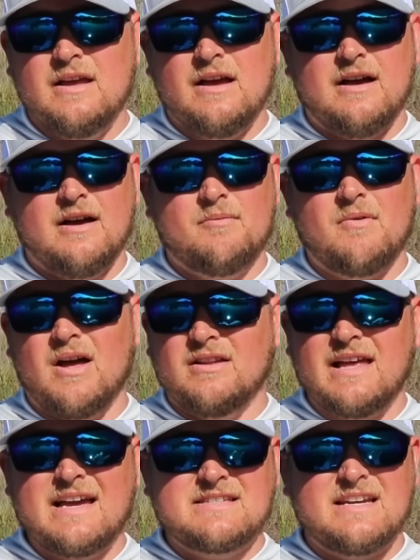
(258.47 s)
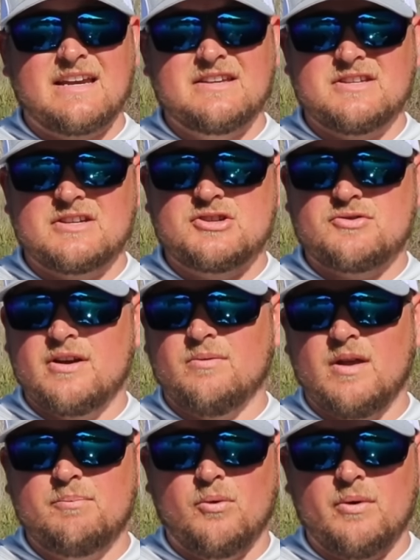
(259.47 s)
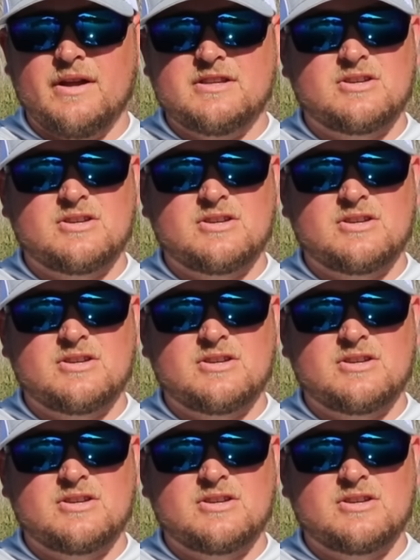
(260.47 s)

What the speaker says: ELAZTECH is extremely buoyant,